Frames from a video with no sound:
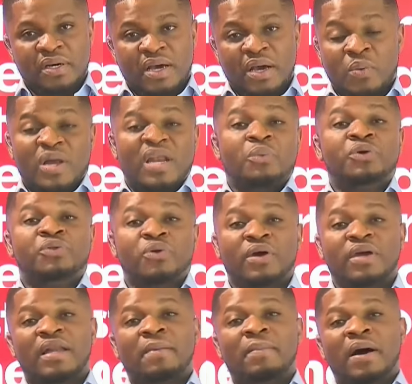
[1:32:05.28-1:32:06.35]
And what are we
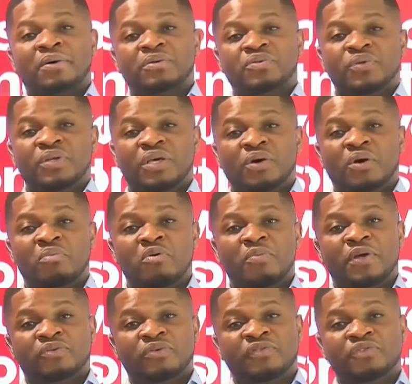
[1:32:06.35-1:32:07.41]
talking about today on
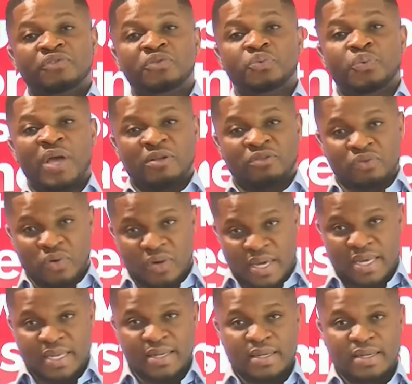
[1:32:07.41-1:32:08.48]
Moment of Truth? We are
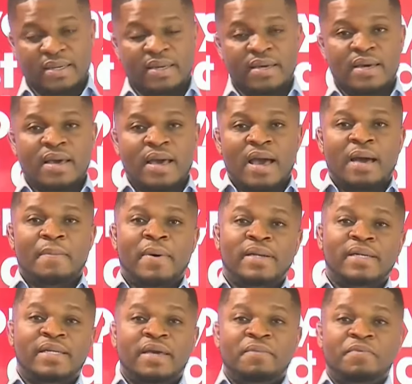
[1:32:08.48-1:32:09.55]
talking about
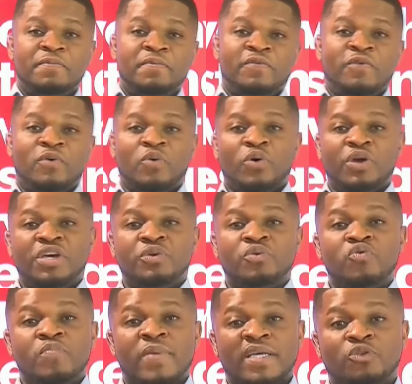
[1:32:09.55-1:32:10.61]
the MPP for Koya and
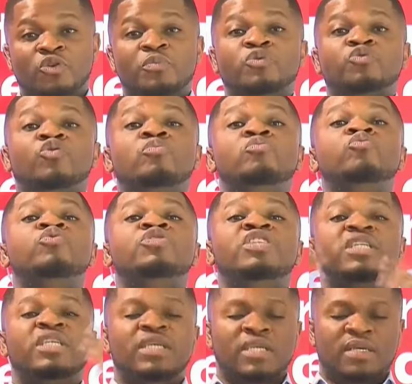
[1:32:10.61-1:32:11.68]
Kumasi, almost your mu
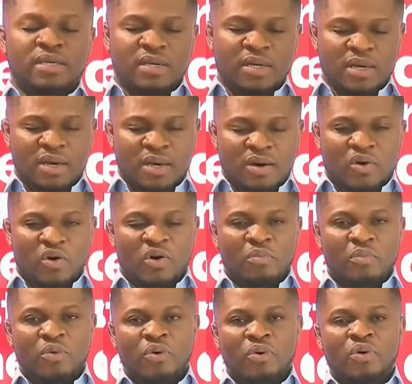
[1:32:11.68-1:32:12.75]
ye or
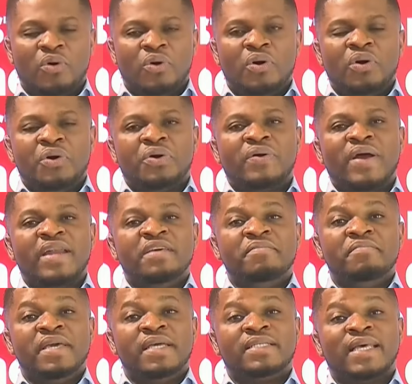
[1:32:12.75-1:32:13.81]
more running
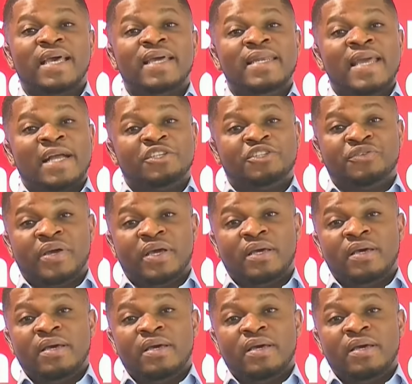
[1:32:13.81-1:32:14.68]
mate at the atre.